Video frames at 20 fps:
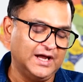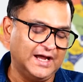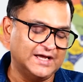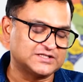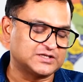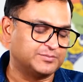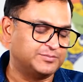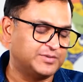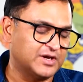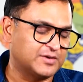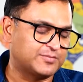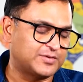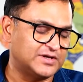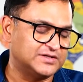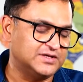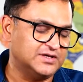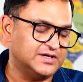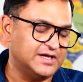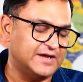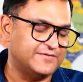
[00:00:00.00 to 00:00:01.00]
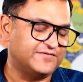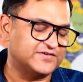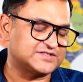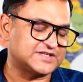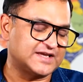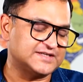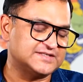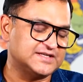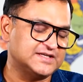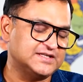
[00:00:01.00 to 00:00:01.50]
as a big brother,
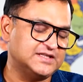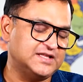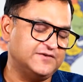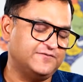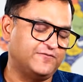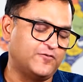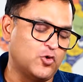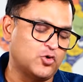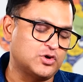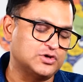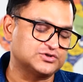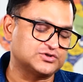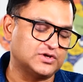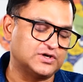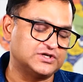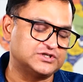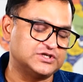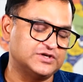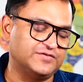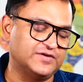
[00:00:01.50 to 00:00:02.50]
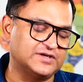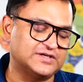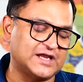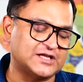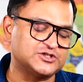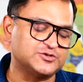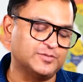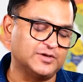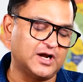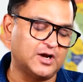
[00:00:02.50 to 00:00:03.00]
emphasizing the focus on achieving
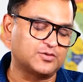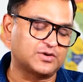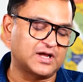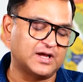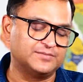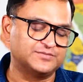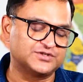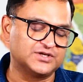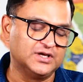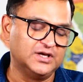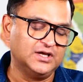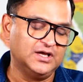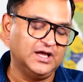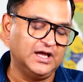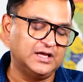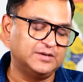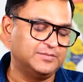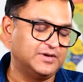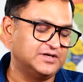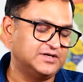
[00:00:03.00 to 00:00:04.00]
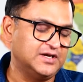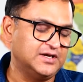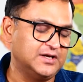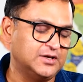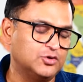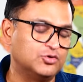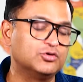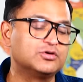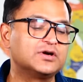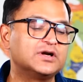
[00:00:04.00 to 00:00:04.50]
tangible outcomes and
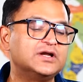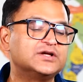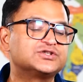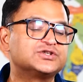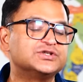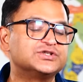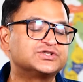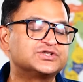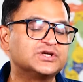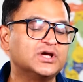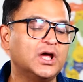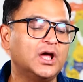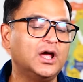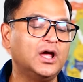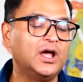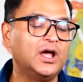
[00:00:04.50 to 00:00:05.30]
maintaining good relations.